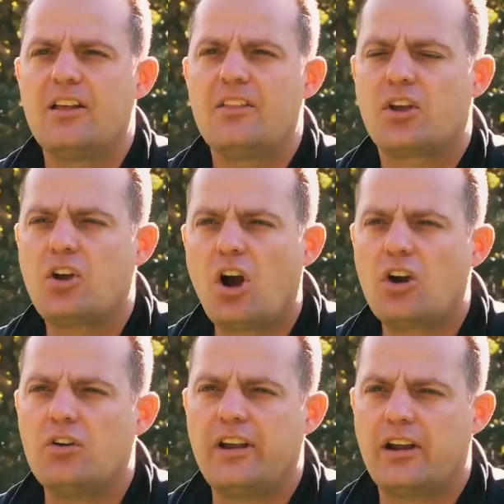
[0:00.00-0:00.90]
The
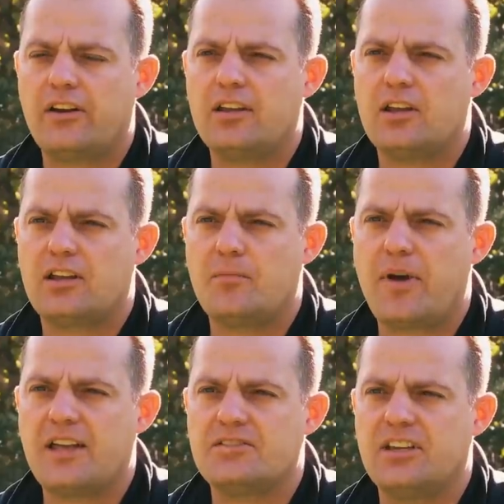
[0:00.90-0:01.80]
cargo carrying ca
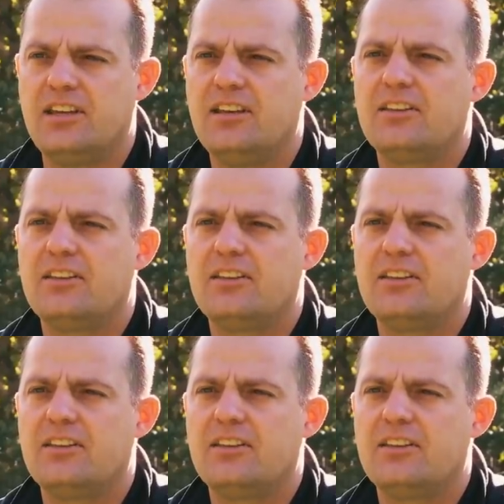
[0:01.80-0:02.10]
capacity,